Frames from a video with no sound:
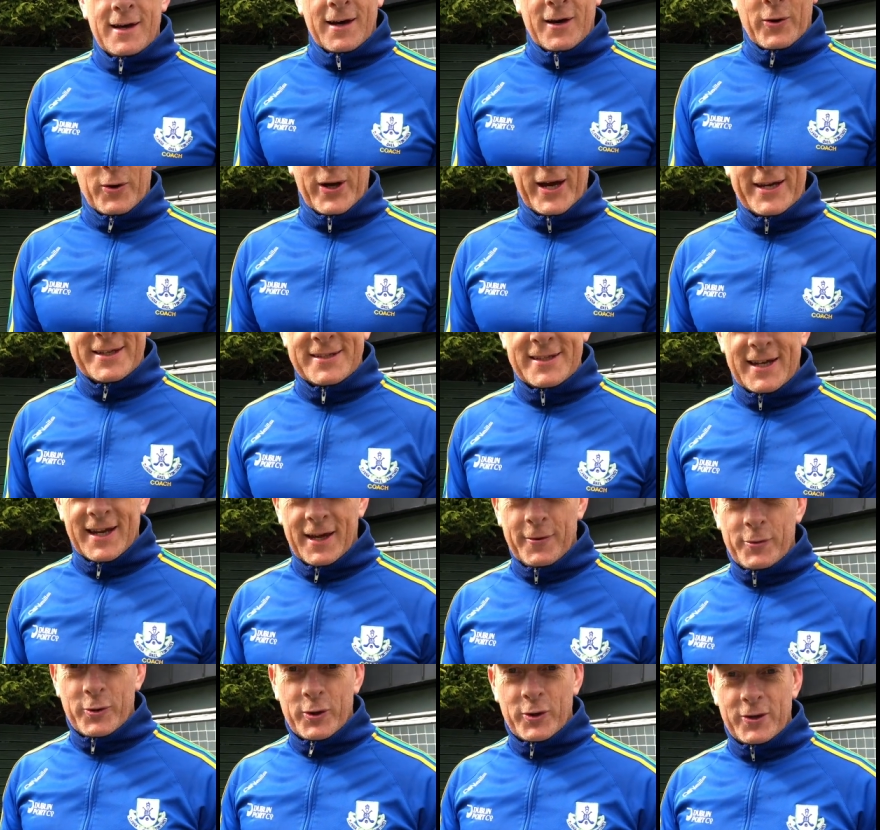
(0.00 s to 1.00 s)
Okay,
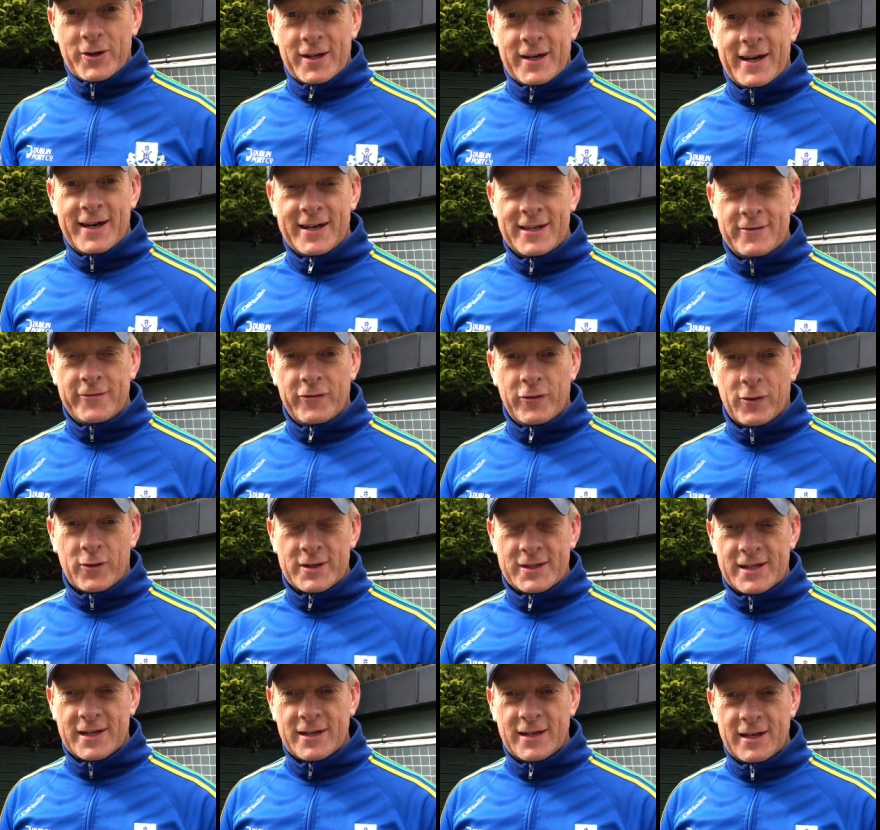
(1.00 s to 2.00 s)
today we're going to
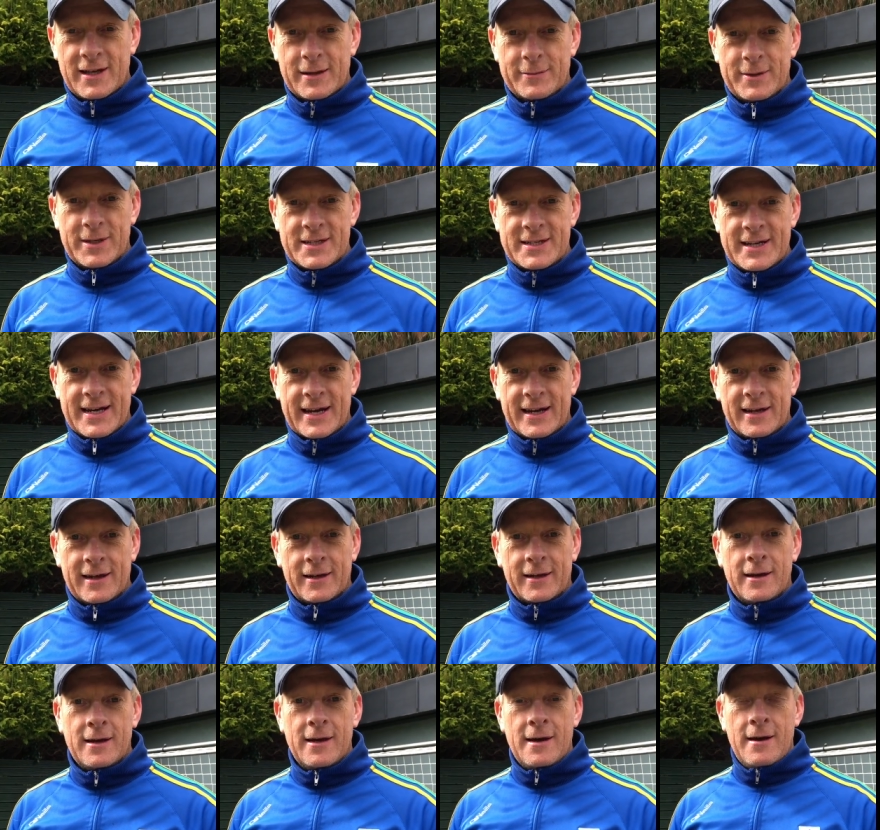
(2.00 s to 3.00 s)
focus on a little bit of
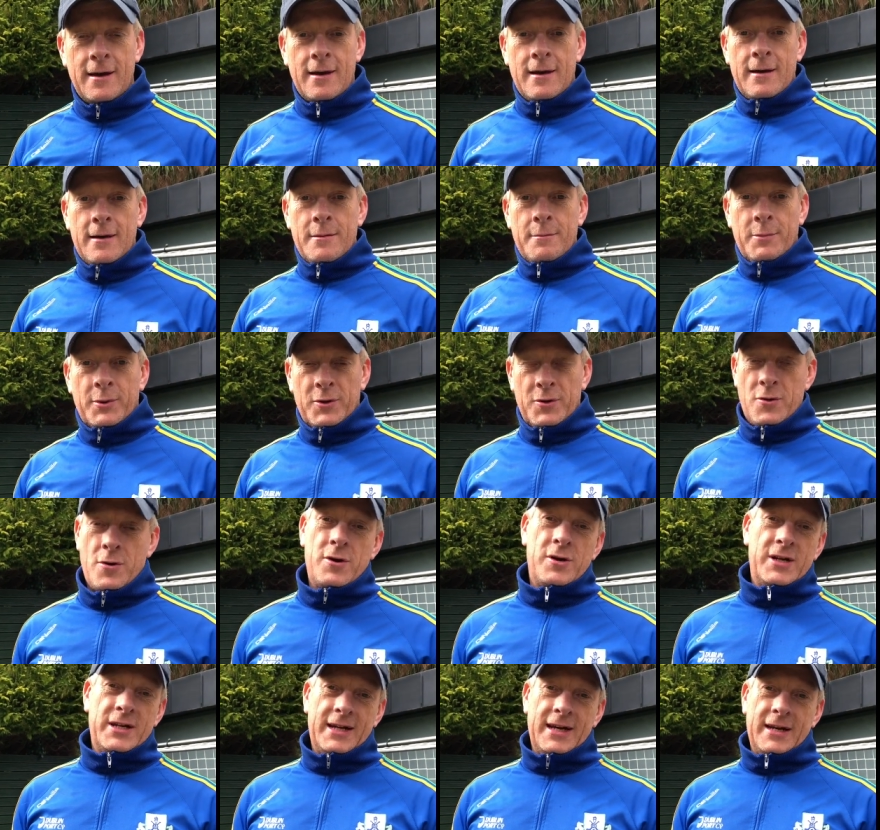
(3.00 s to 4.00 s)
tackling, but in
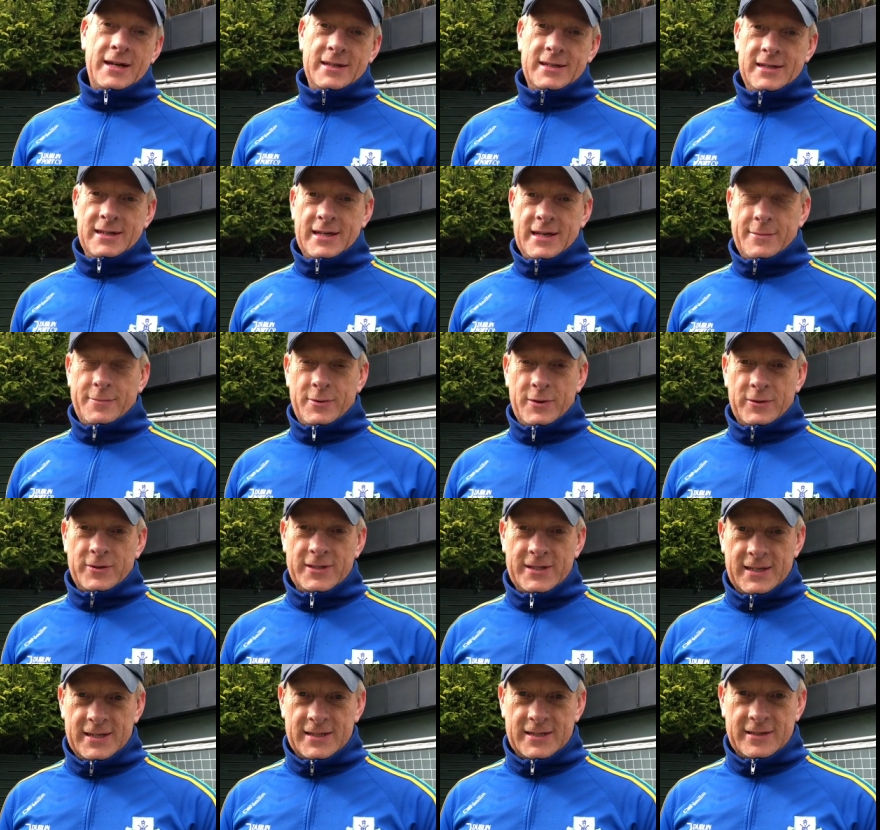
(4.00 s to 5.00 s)
order to get to that
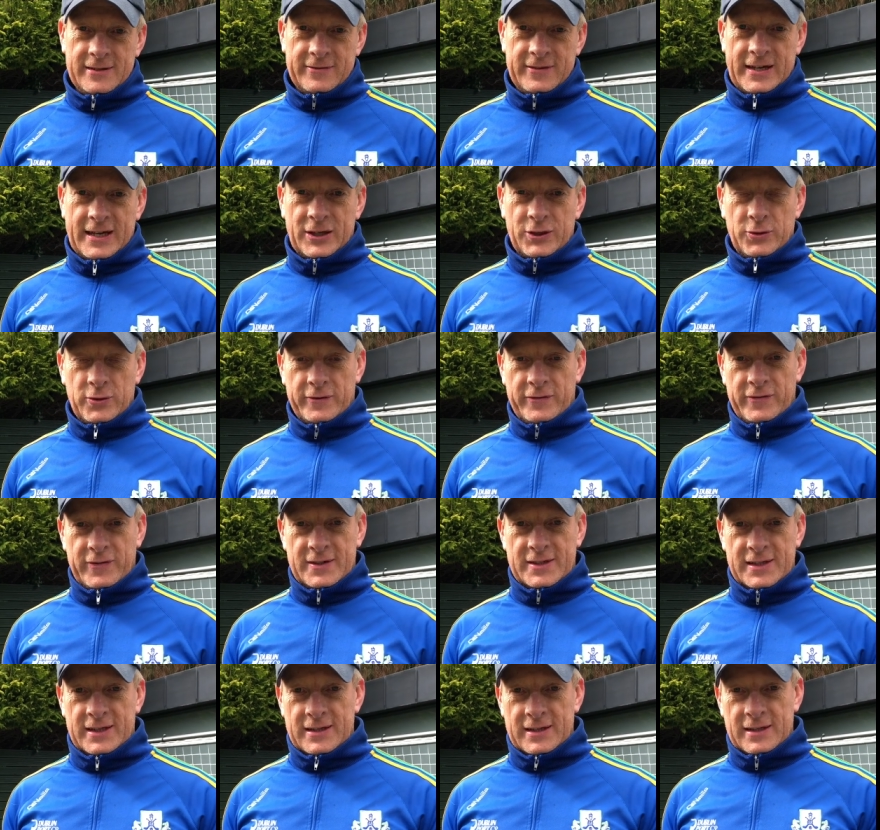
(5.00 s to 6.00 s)
process of the actual
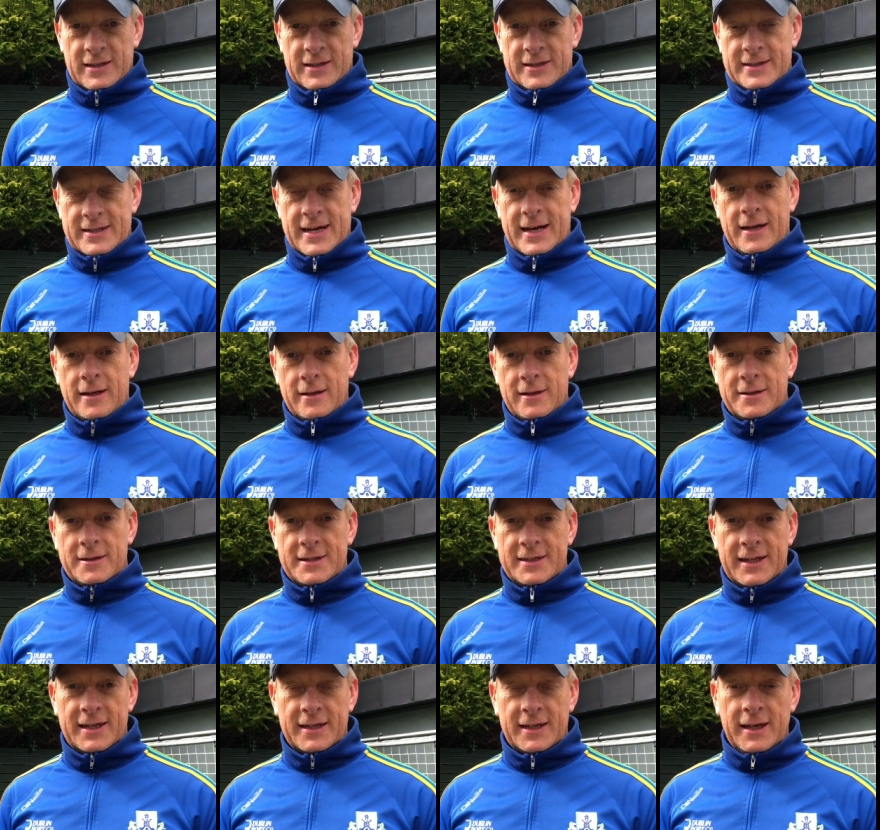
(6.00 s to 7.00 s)
physical tackle and the
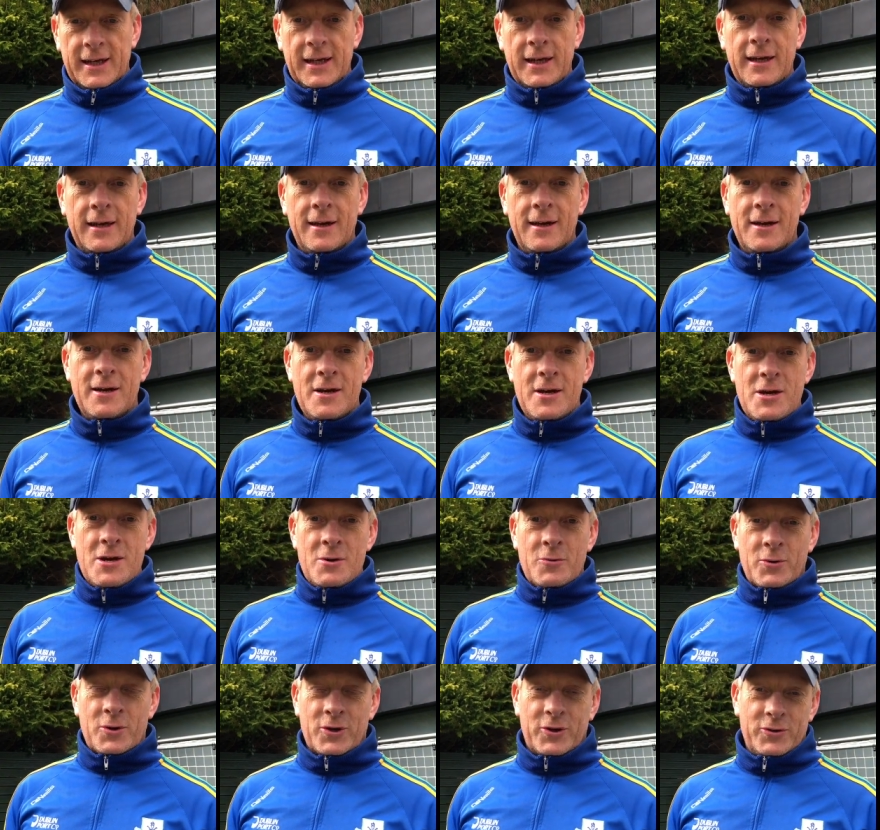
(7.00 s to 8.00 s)
technique,
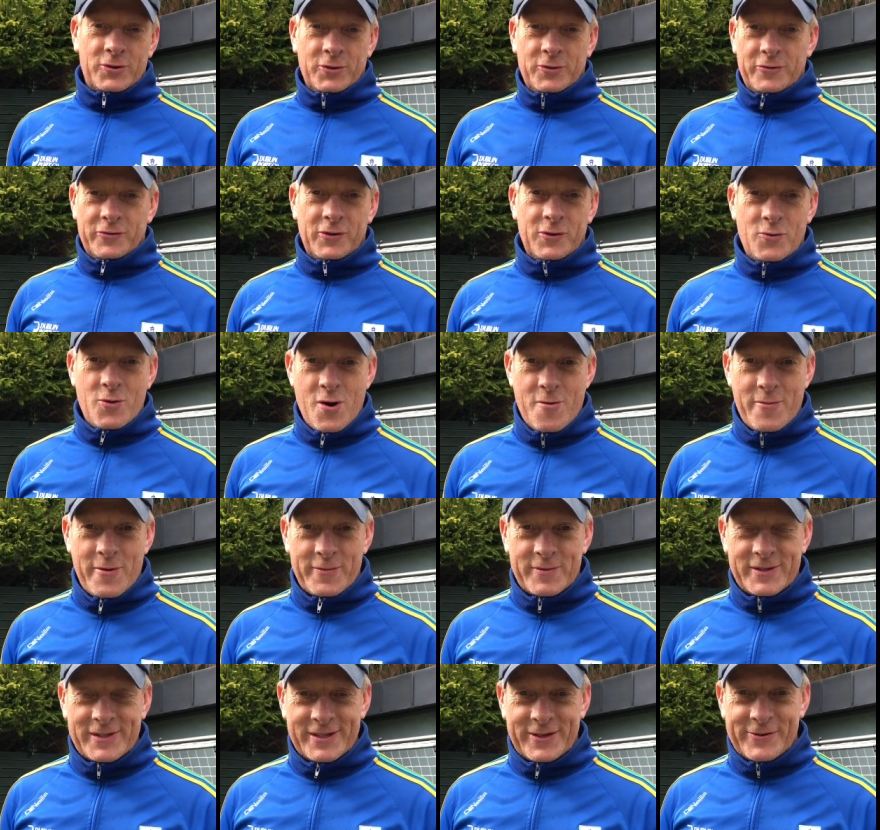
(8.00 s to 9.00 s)
we're going to do a few
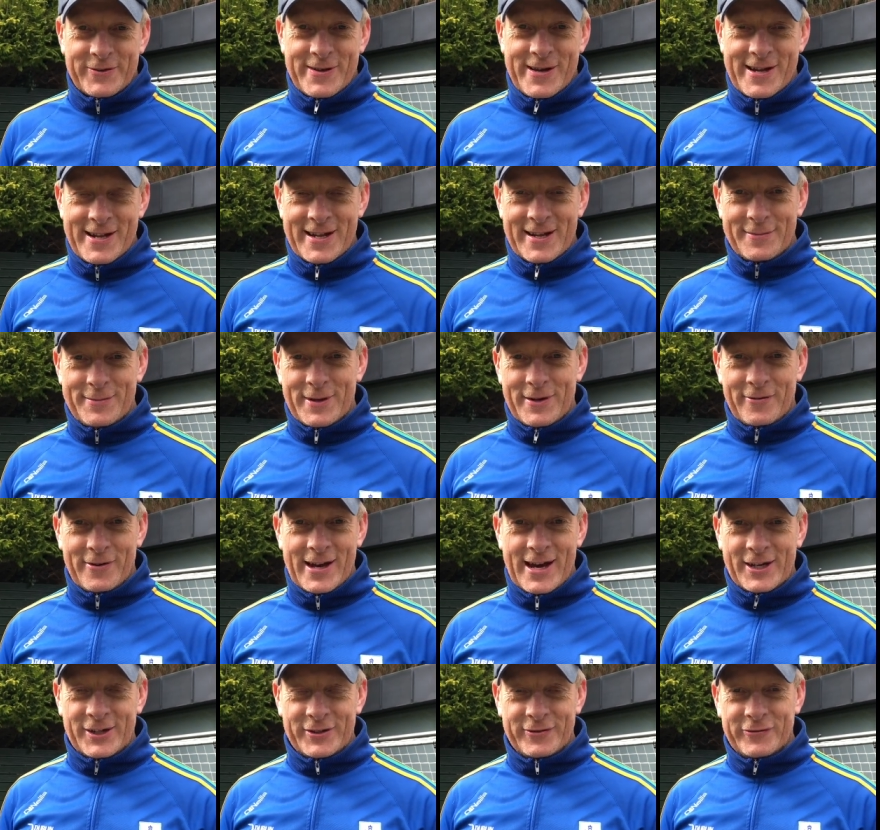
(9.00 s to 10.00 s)
warm-ups, so a little bit of
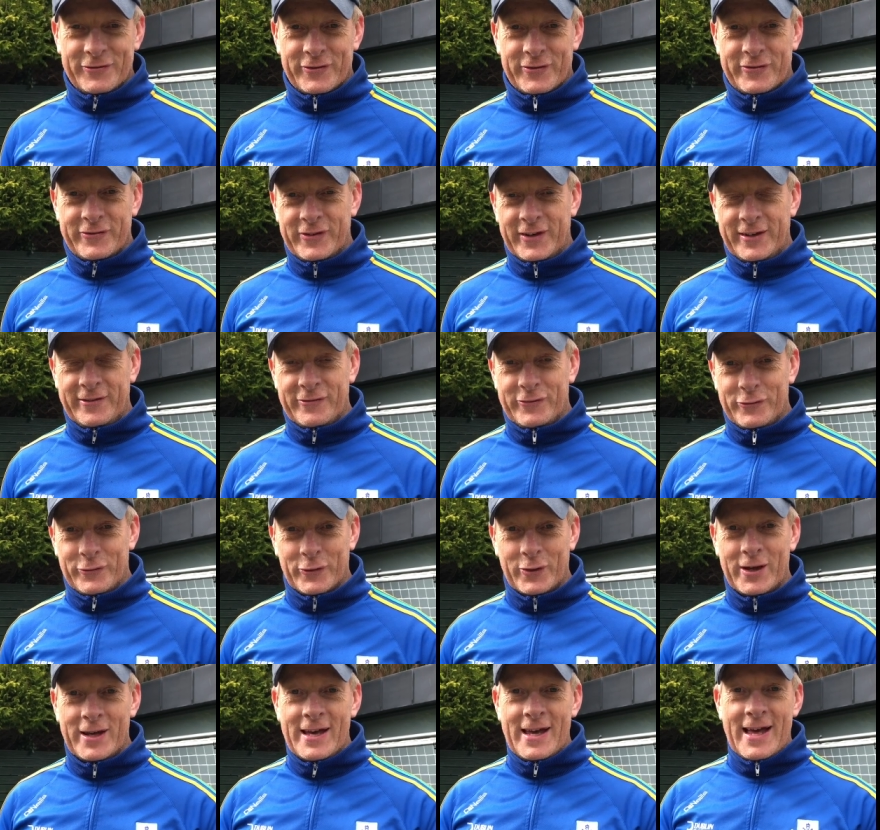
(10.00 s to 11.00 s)
reaction for feet,
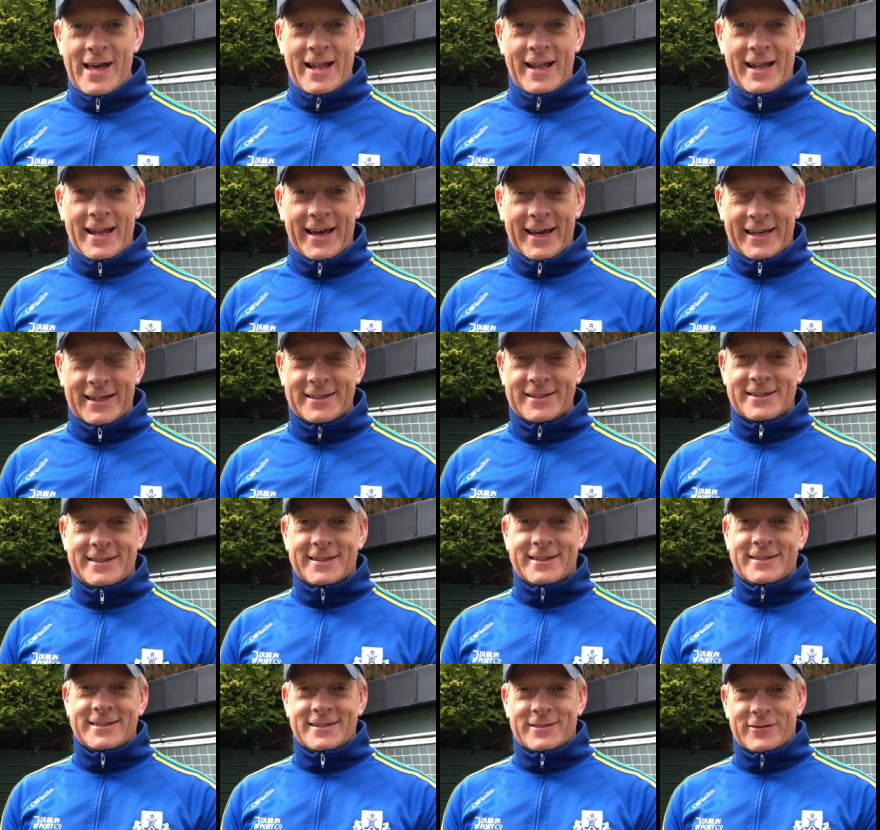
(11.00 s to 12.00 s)
foot, legs
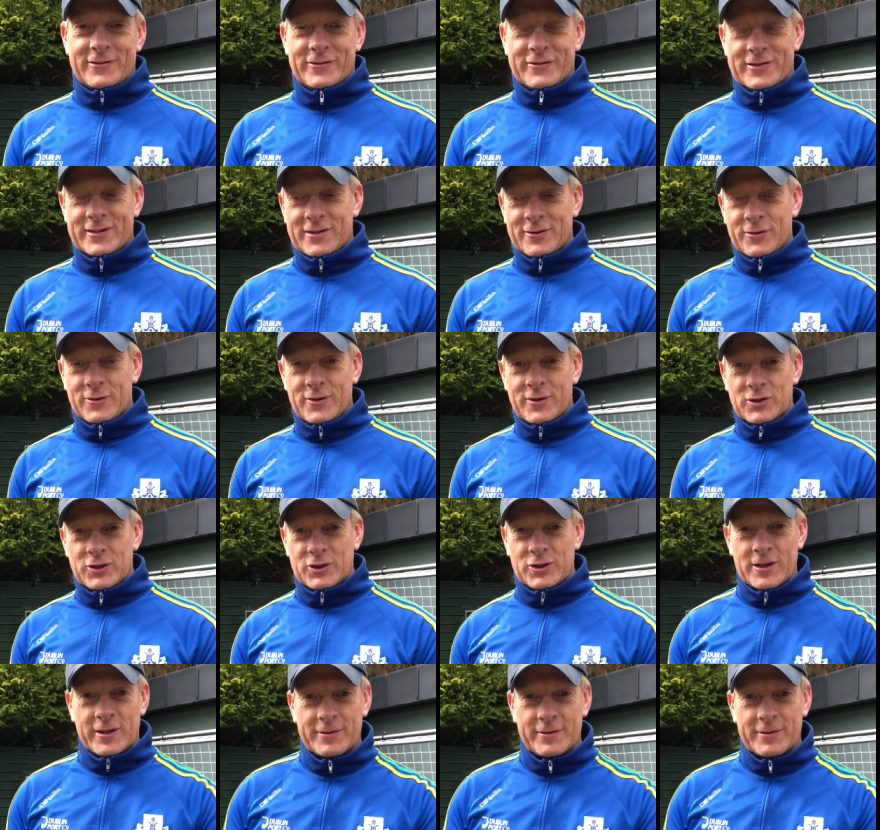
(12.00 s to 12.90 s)
and stuff, so just